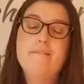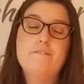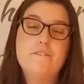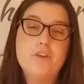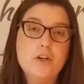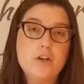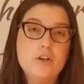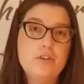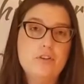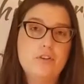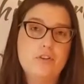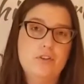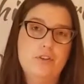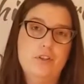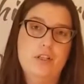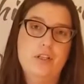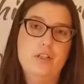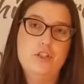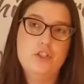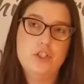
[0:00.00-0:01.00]
further
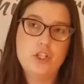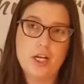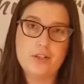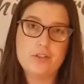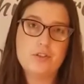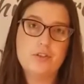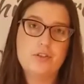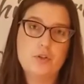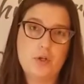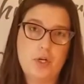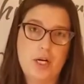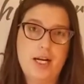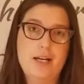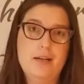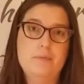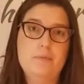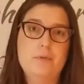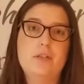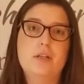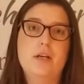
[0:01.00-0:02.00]
than just
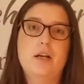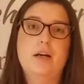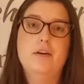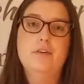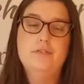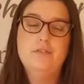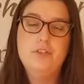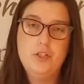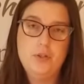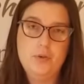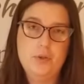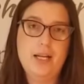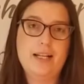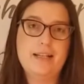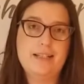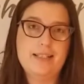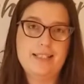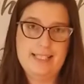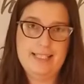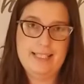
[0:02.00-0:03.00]
tribes of the
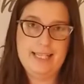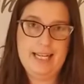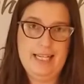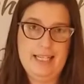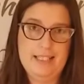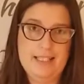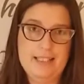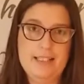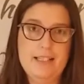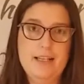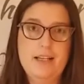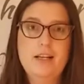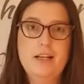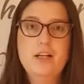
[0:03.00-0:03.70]
United States.